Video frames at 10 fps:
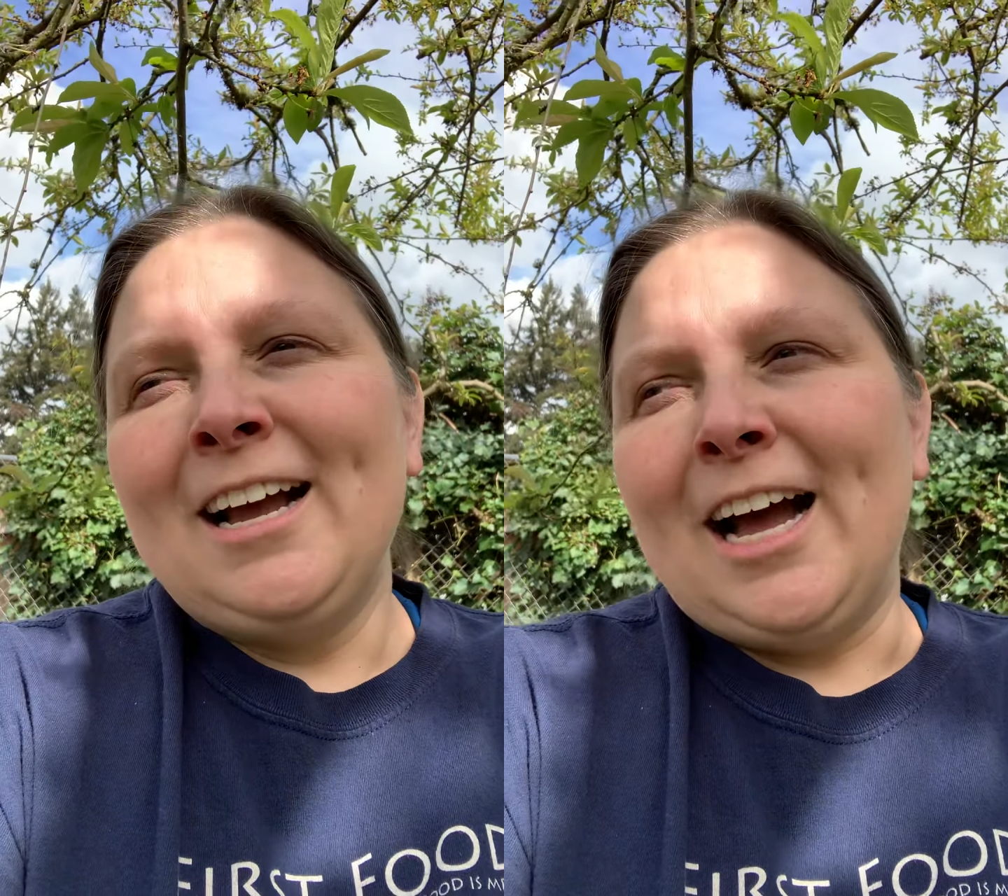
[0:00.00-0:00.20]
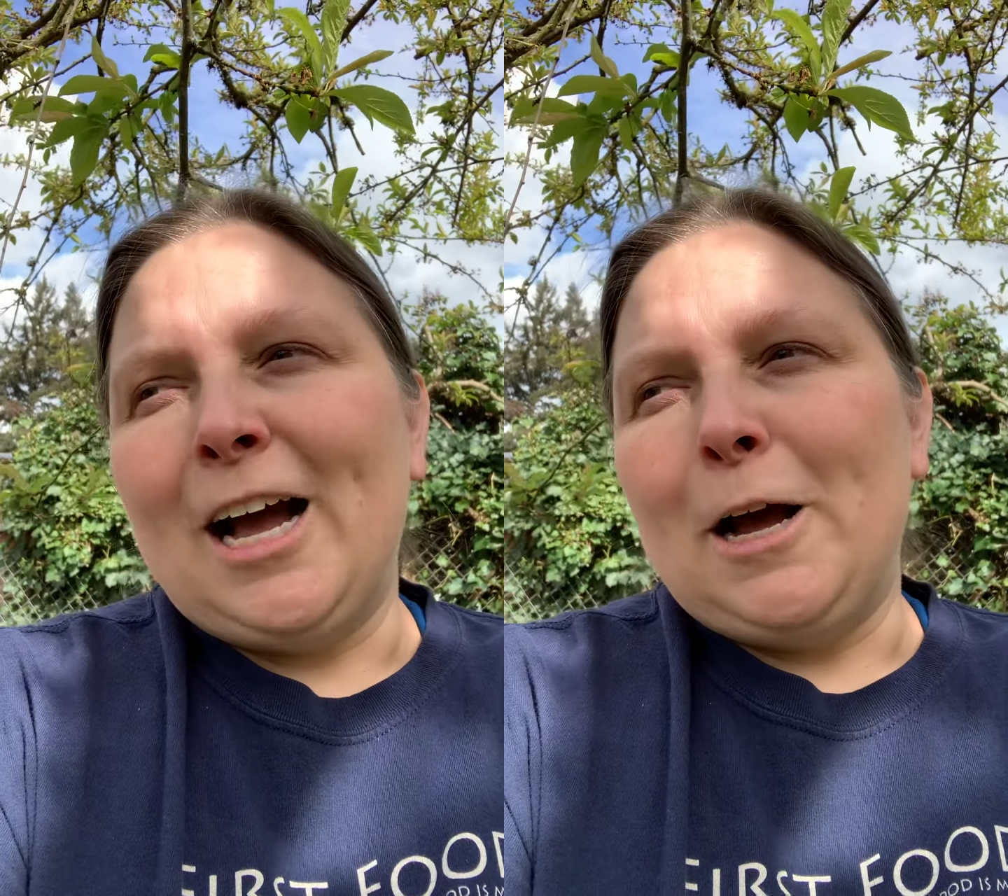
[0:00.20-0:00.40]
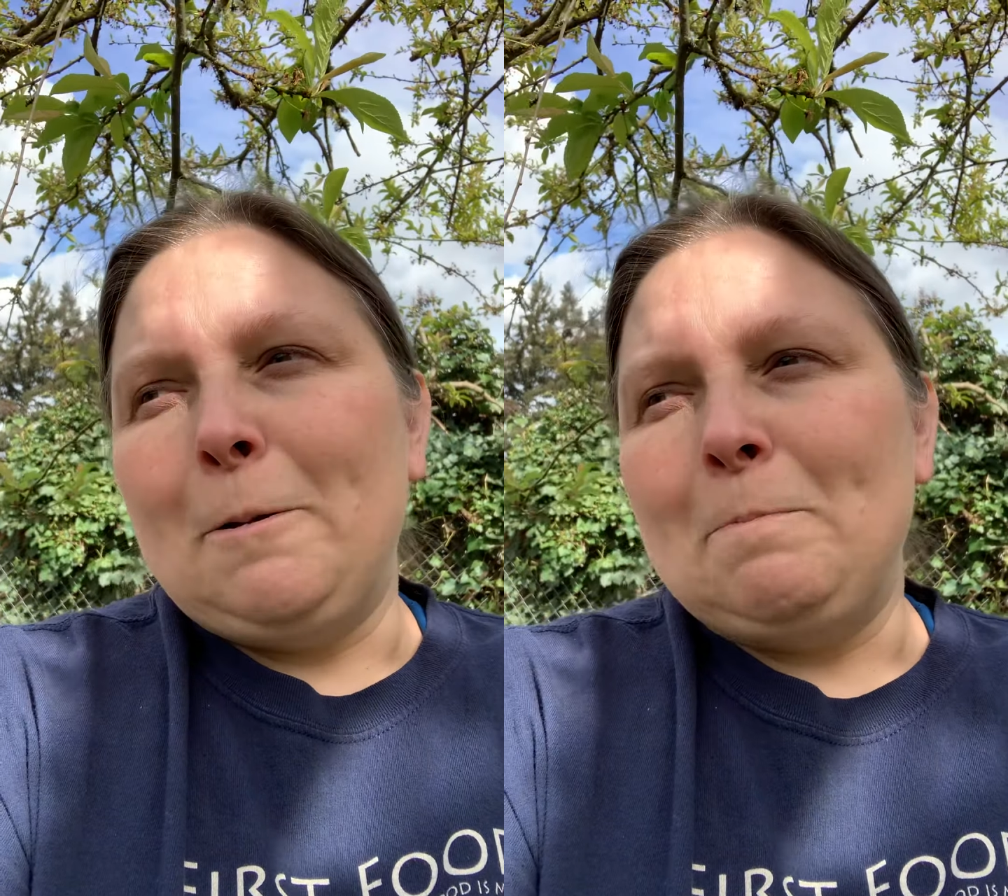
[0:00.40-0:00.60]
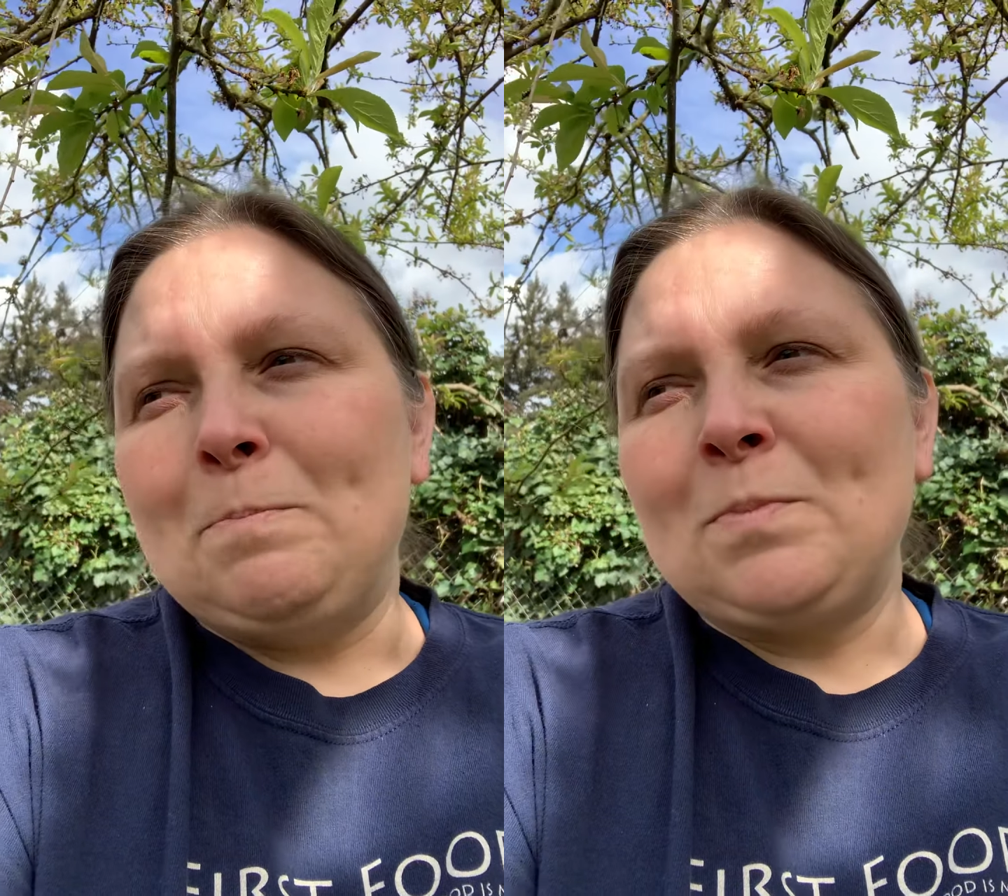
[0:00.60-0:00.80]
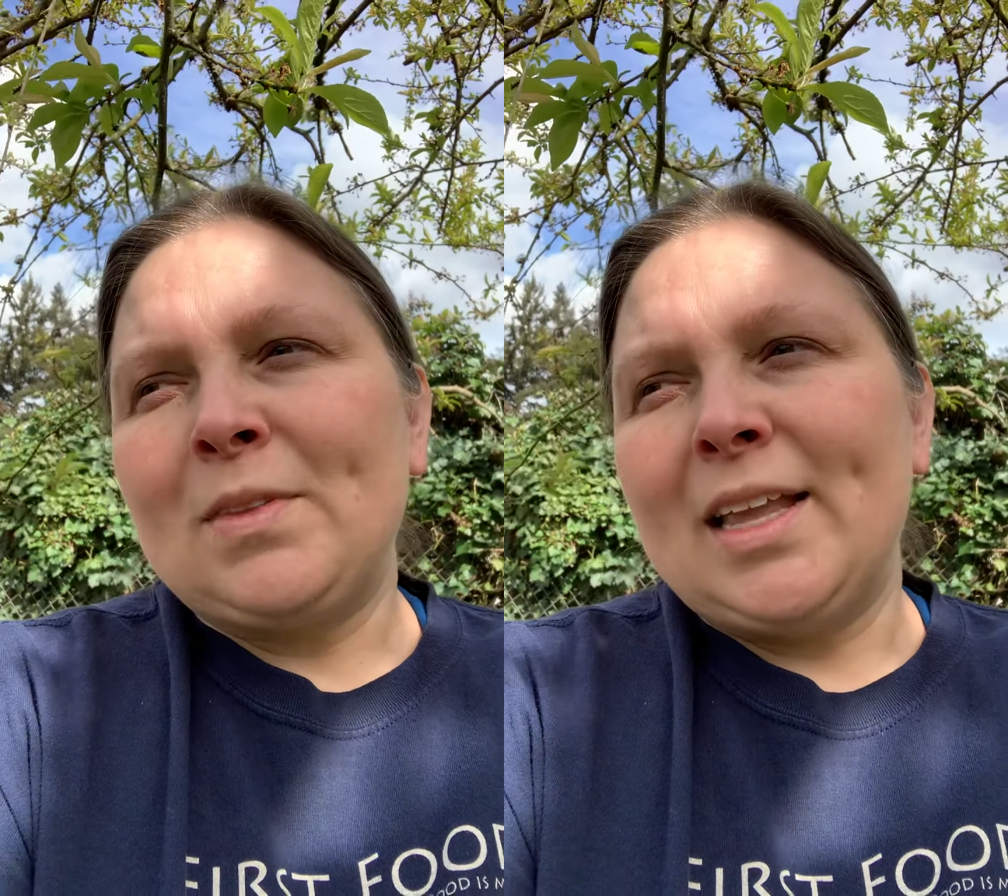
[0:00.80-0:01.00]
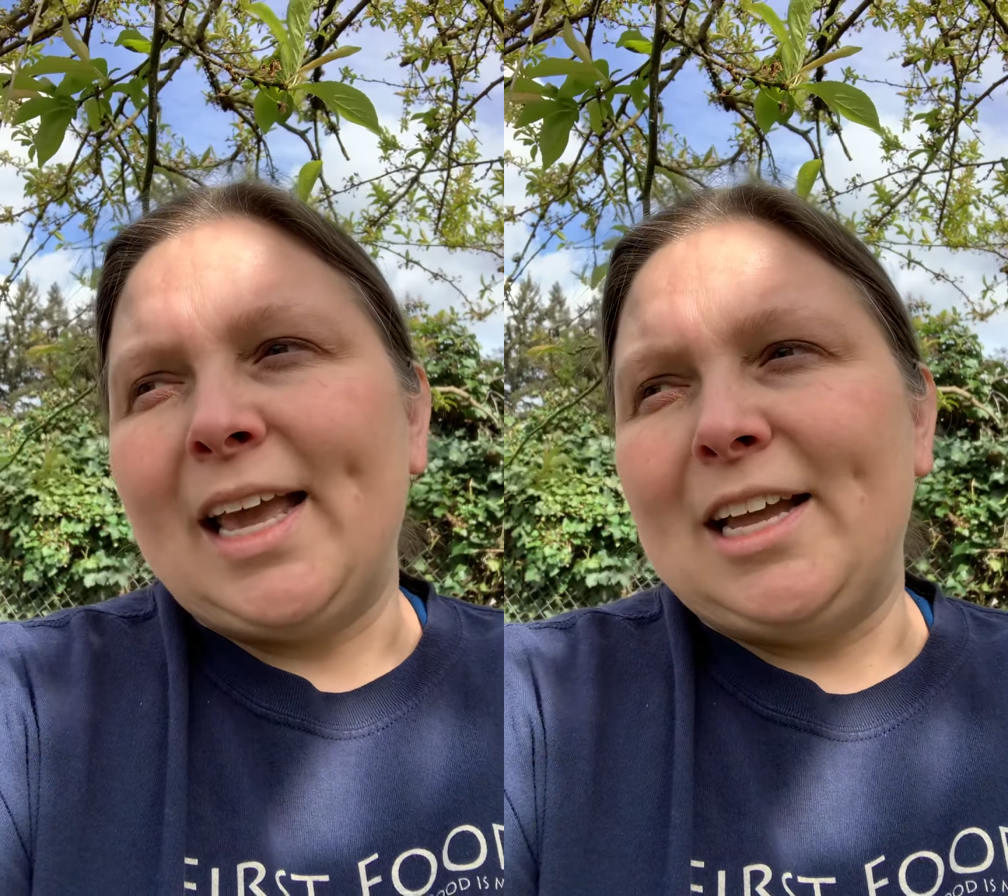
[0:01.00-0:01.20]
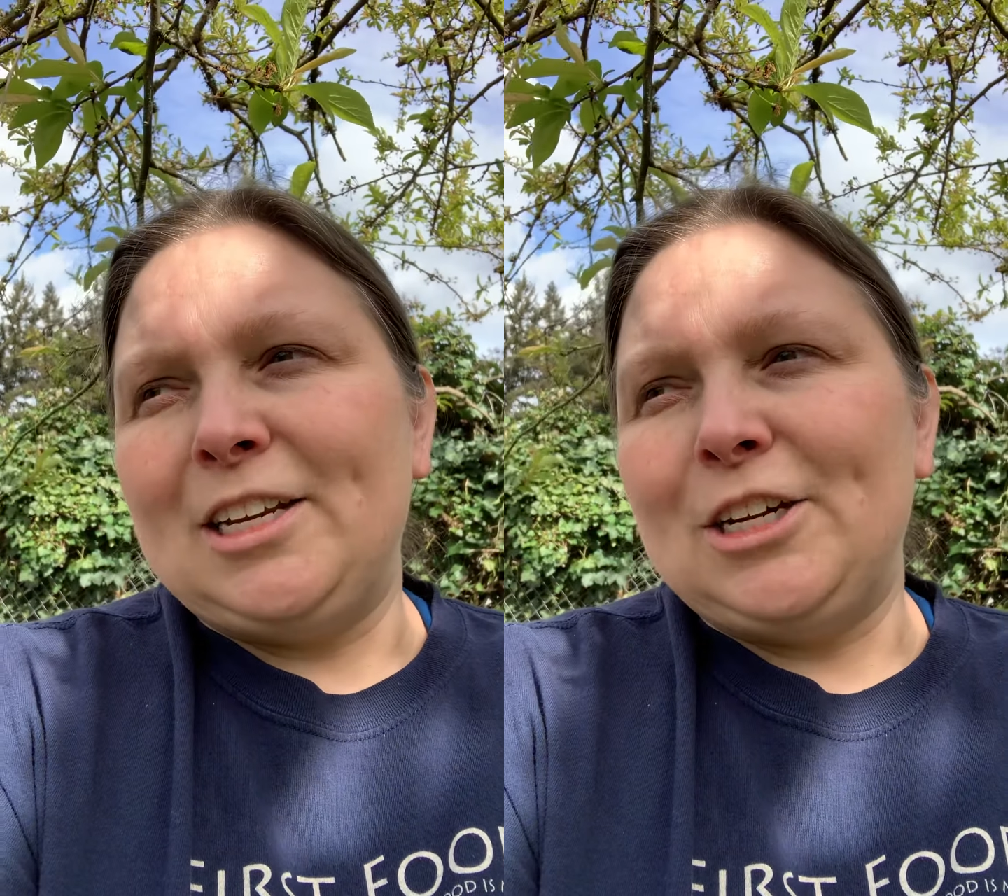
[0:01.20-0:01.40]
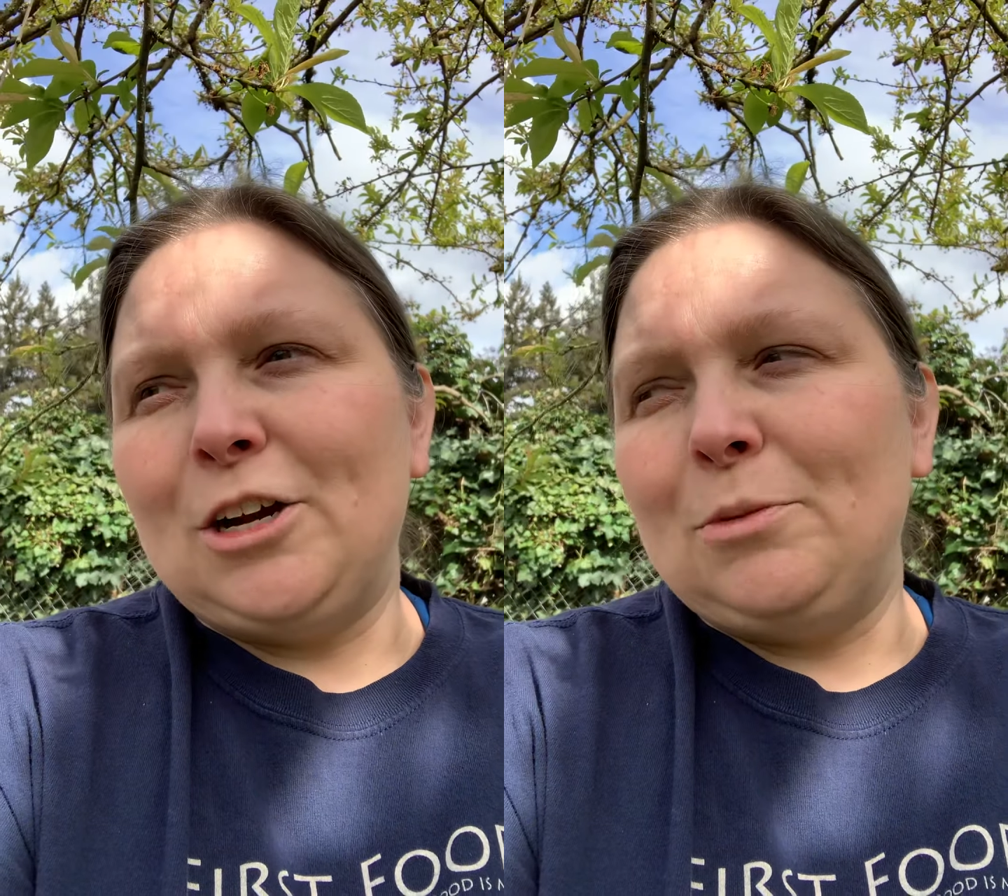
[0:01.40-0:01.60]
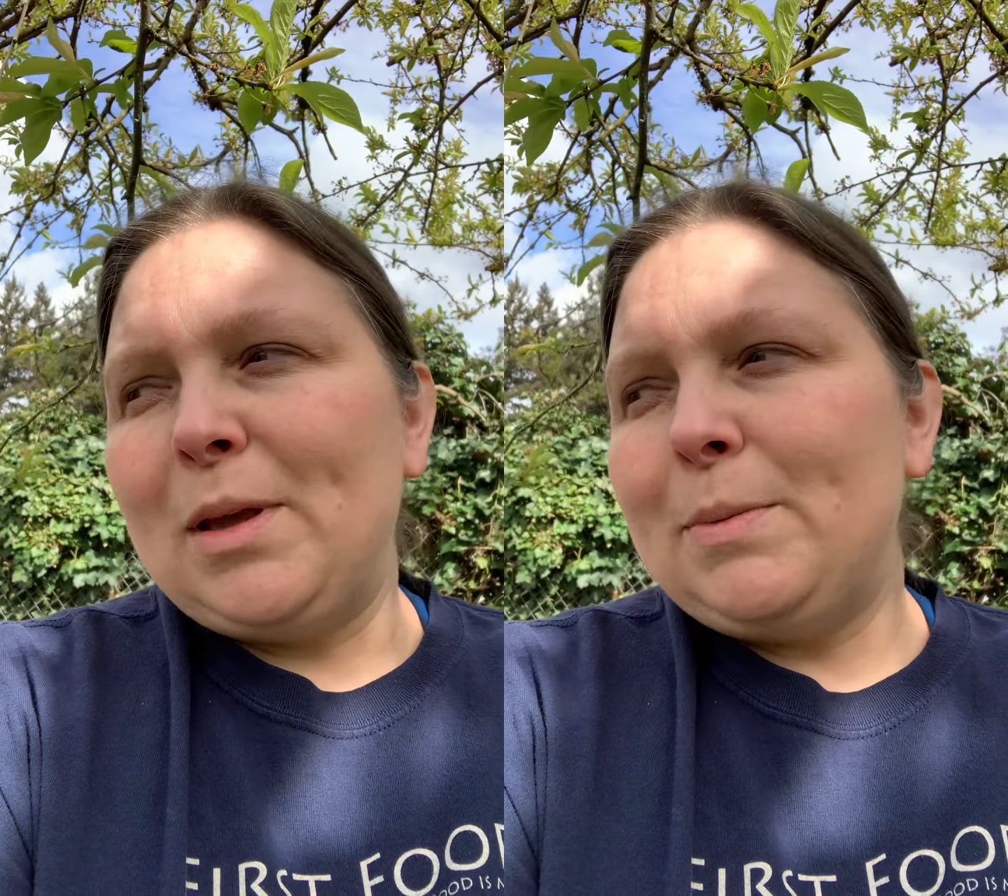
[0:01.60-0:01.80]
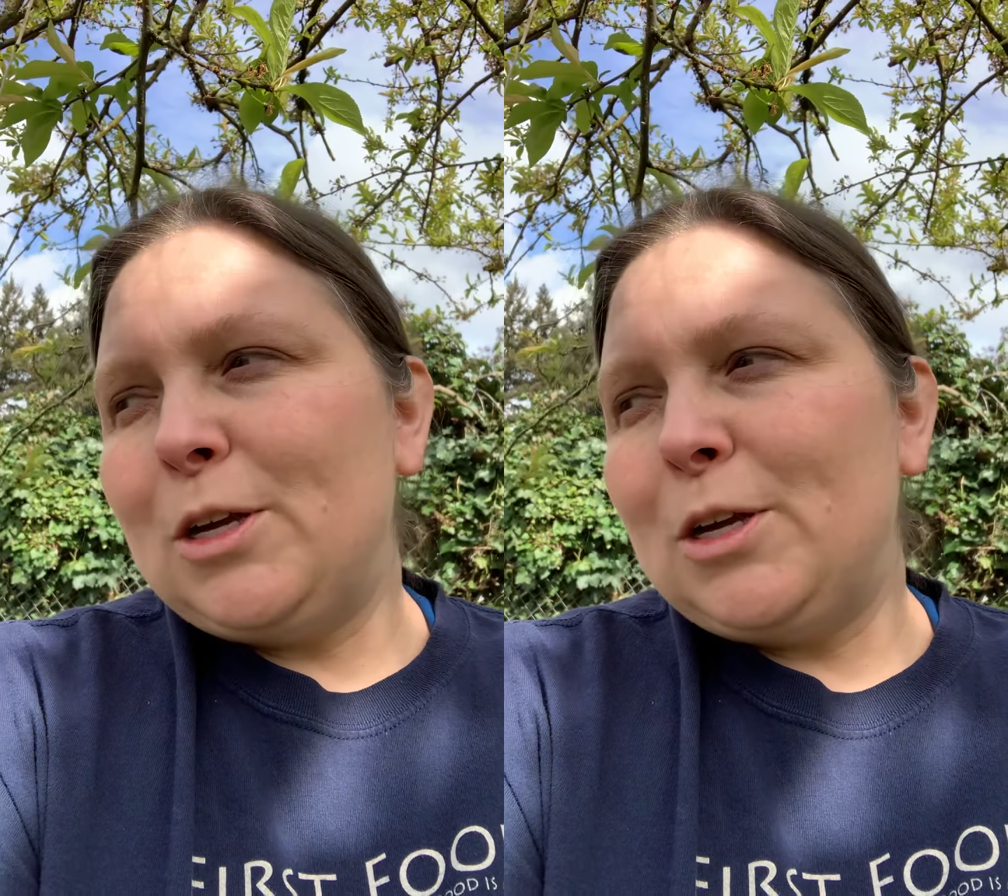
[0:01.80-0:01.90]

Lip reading: And maybe